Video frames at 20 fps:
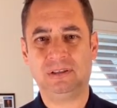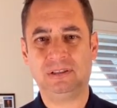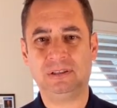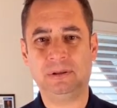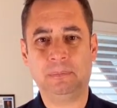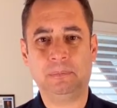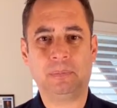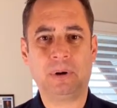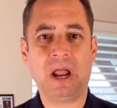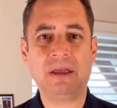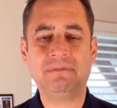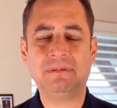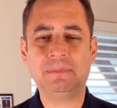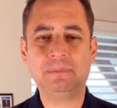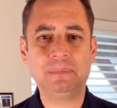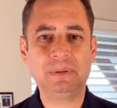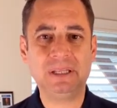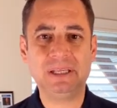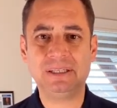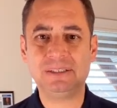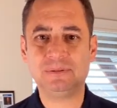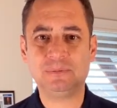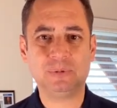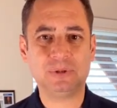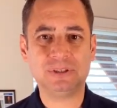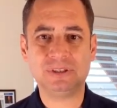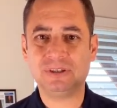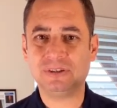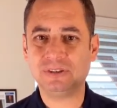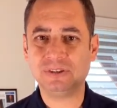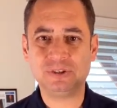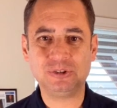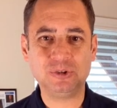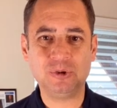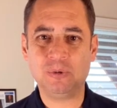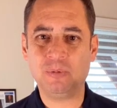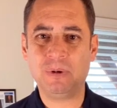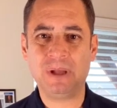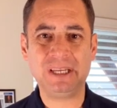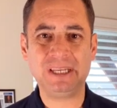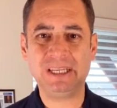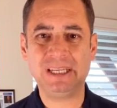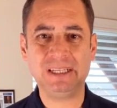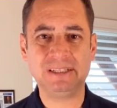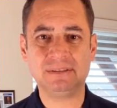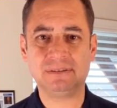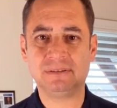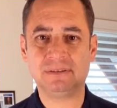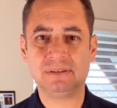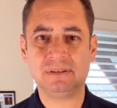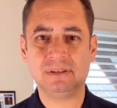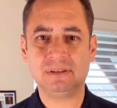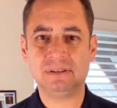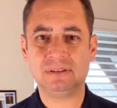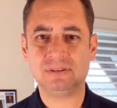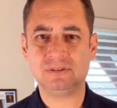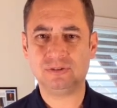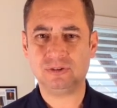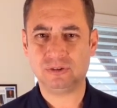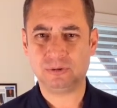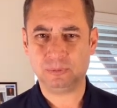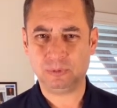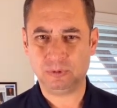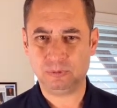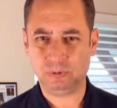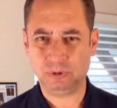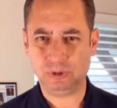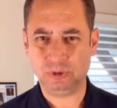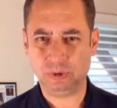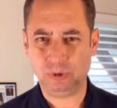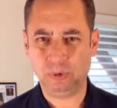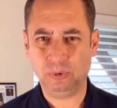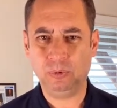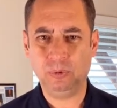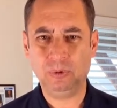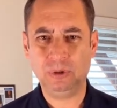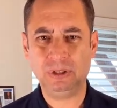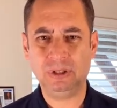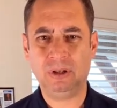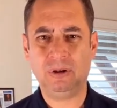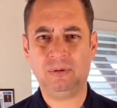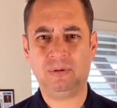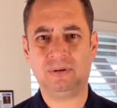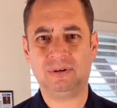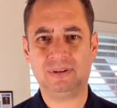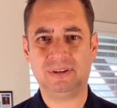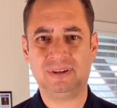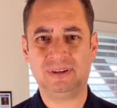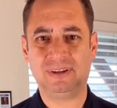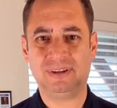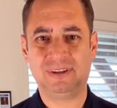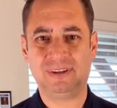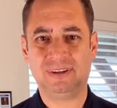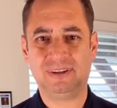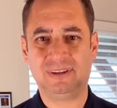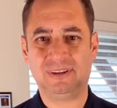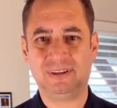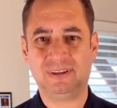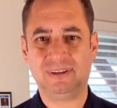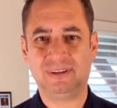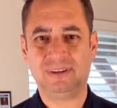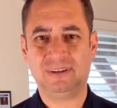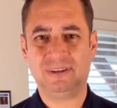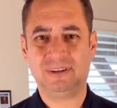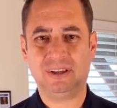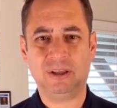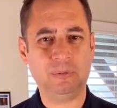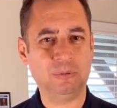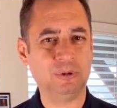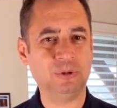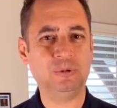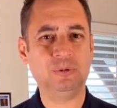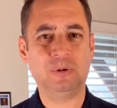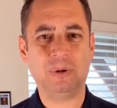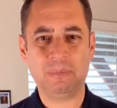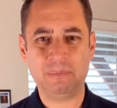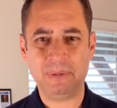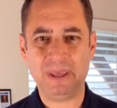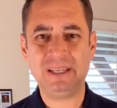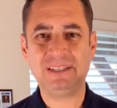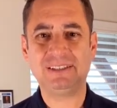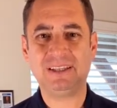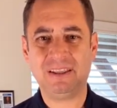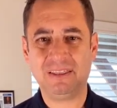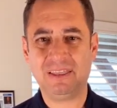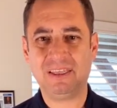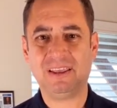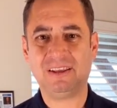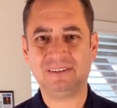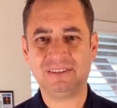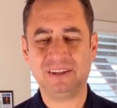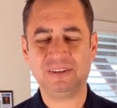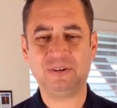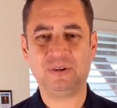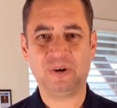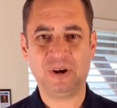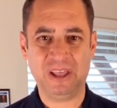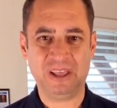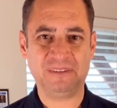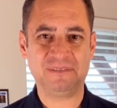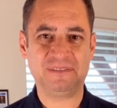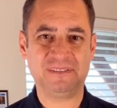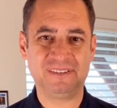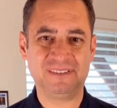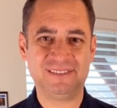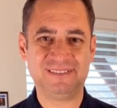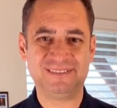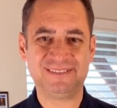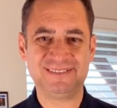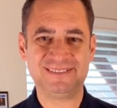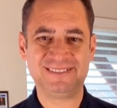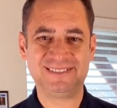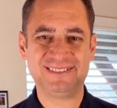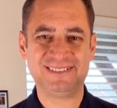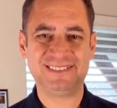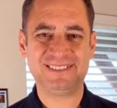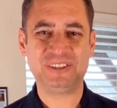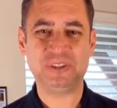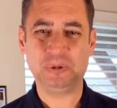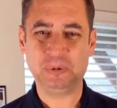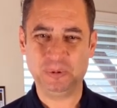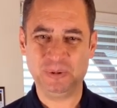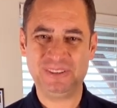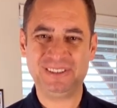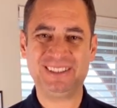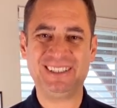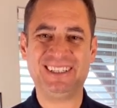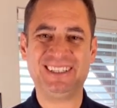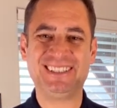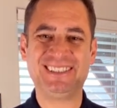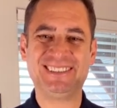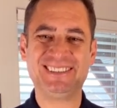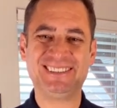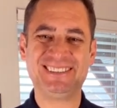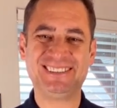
in the private place where there is nobody else, it's just between you and the Lord. He will do amazing things in your life. You will see.